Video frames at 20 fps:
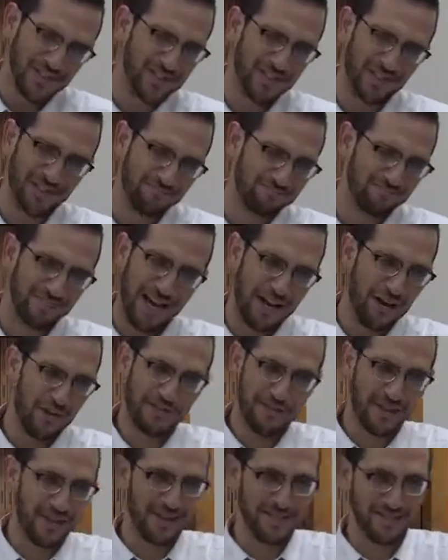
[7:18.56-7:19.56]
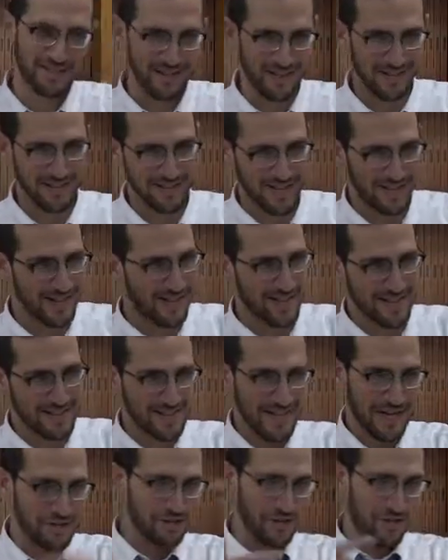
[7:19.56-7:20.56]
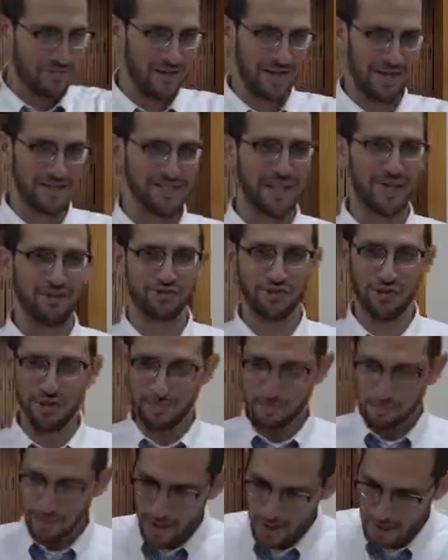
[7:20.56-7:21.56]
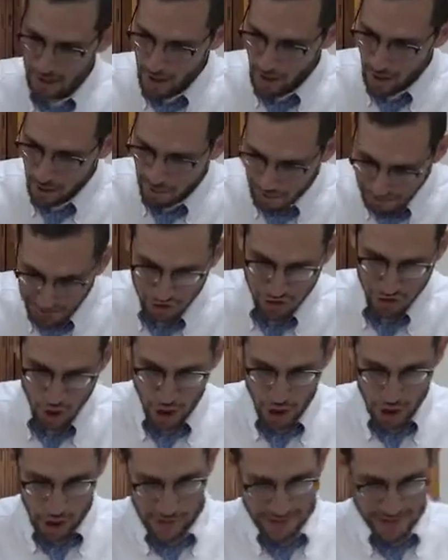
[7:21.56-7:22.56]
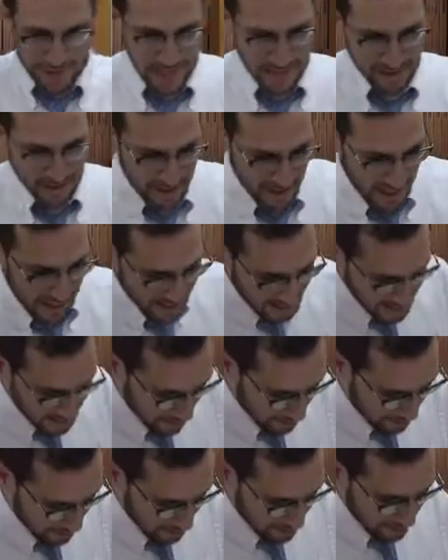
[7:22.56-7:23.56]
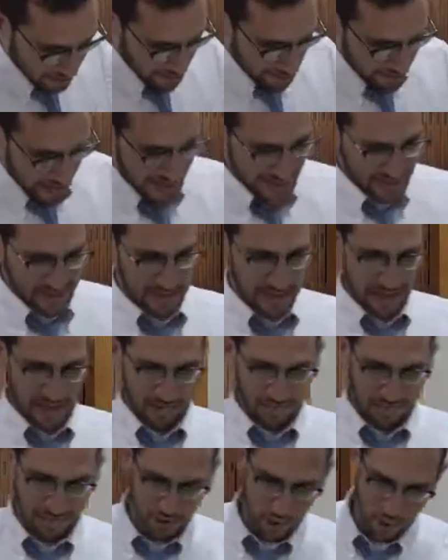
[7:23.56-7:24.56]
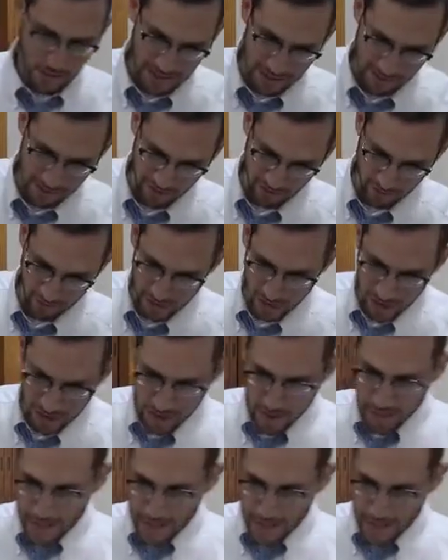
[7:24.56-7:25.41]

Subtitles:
so. I don't think it's an extension of an extension. But the Shulchan Aruch says in the next siman, next seif, source number 3,